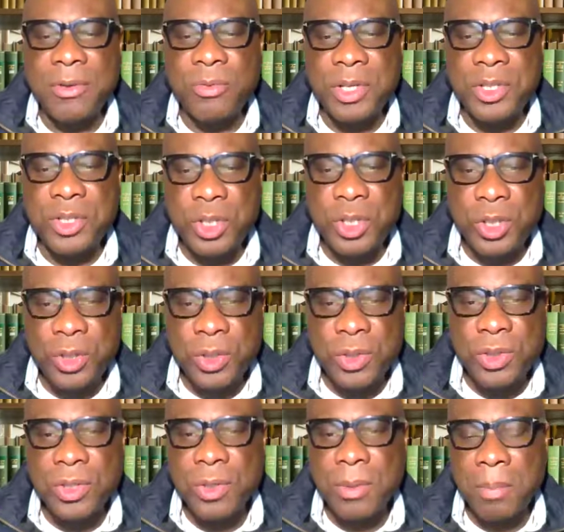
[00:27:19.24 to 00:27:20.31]
and
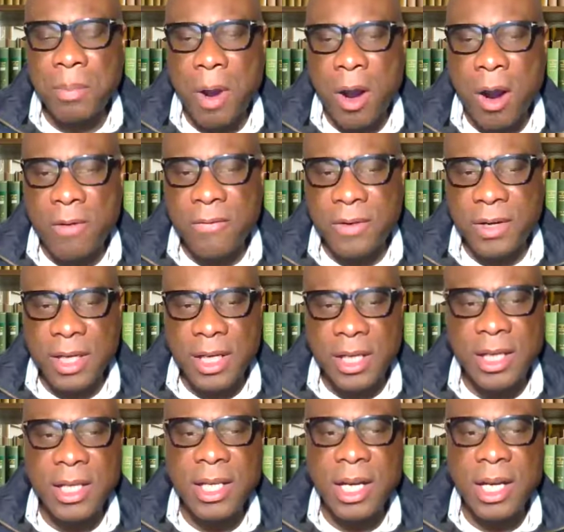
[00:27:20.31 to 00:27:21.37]
reduce
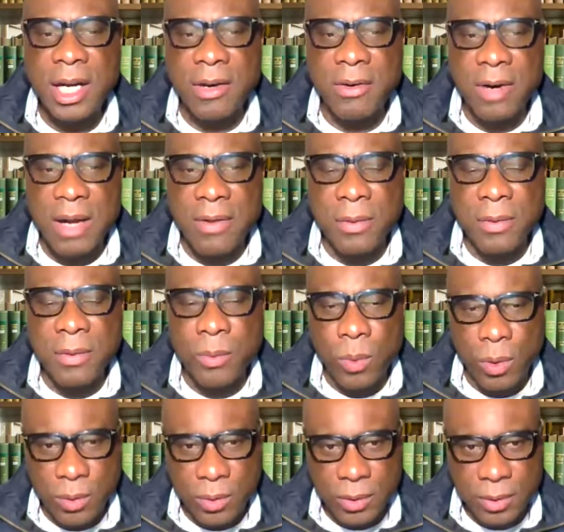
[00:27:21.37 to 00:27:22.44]
poverty around the
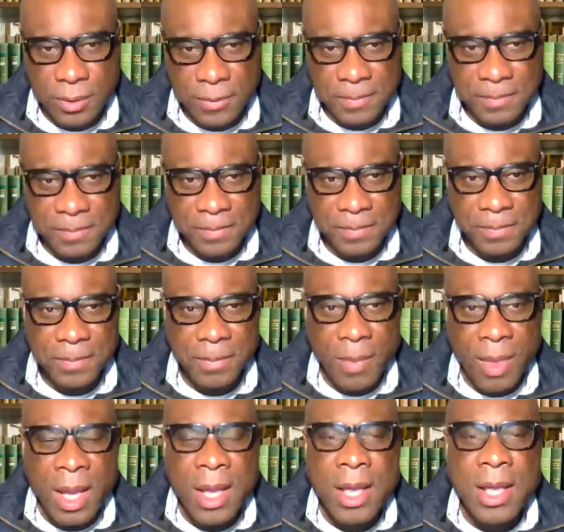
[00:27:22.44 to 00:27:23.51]
world.
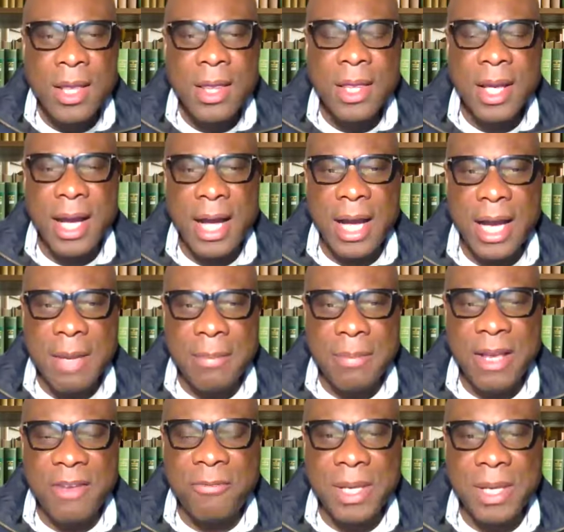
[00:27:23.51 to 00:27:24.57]
The
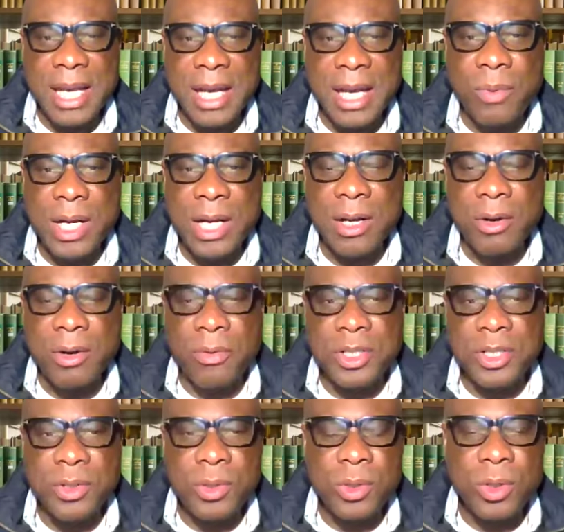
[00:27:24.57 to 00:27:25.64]
IMF began with an
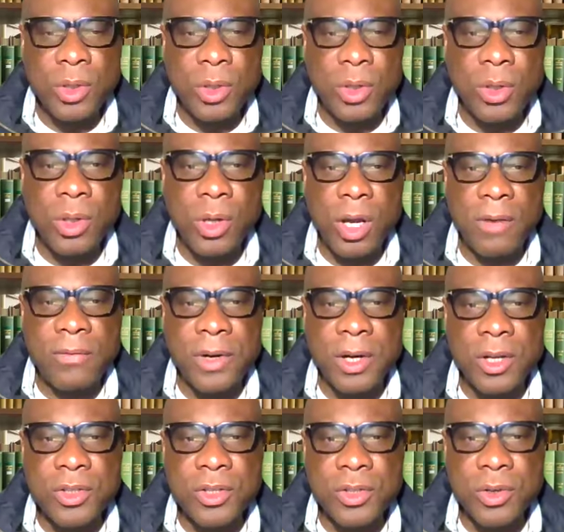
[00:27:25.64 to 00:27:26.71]
original goal of
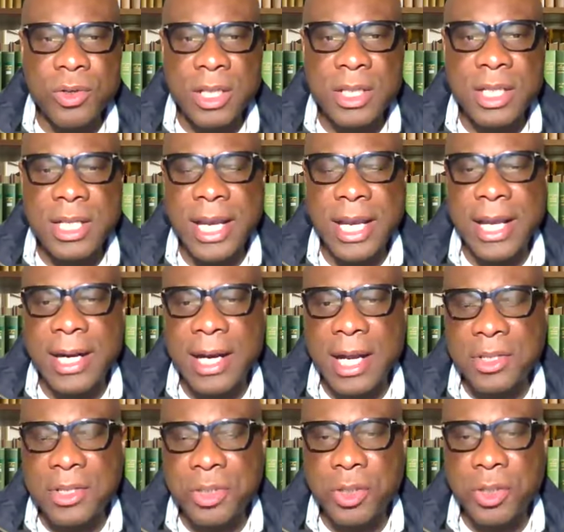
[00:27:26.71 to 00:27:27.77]
reconstructing the
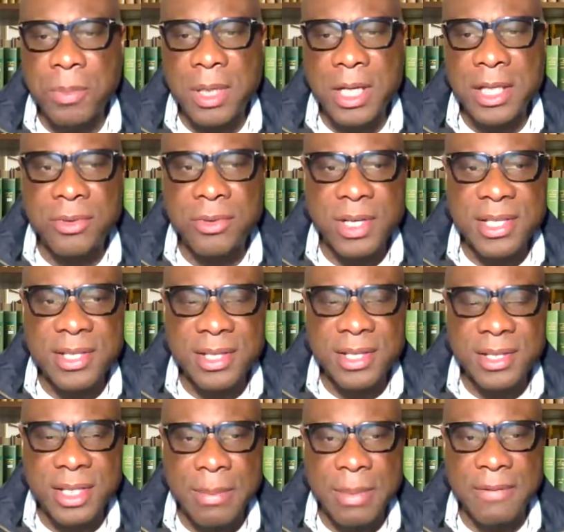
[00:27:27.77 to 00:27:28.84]
international monetary
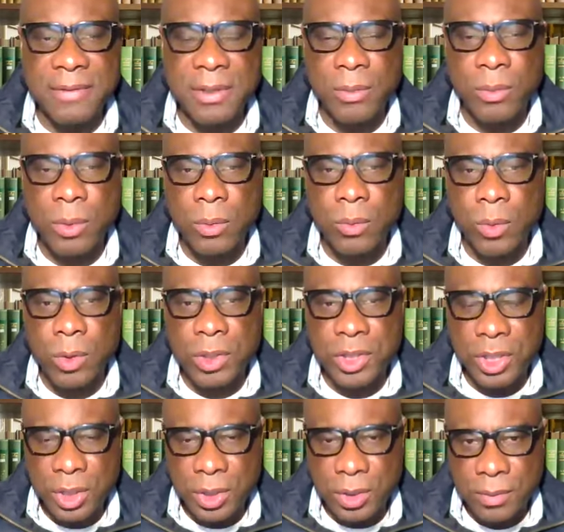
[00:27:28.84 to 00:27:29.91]
system after World
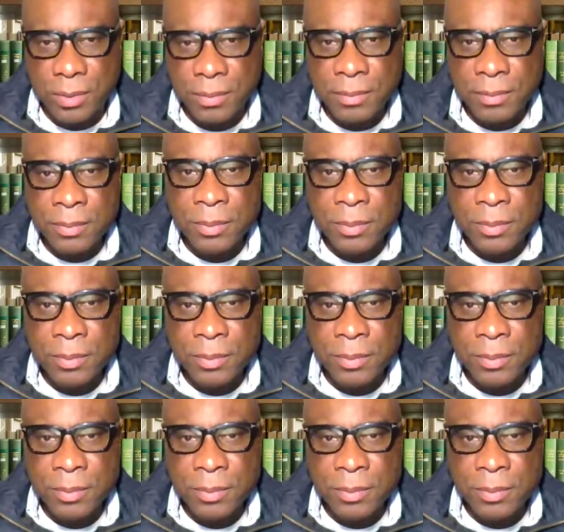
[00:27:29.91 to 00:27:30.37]
War II.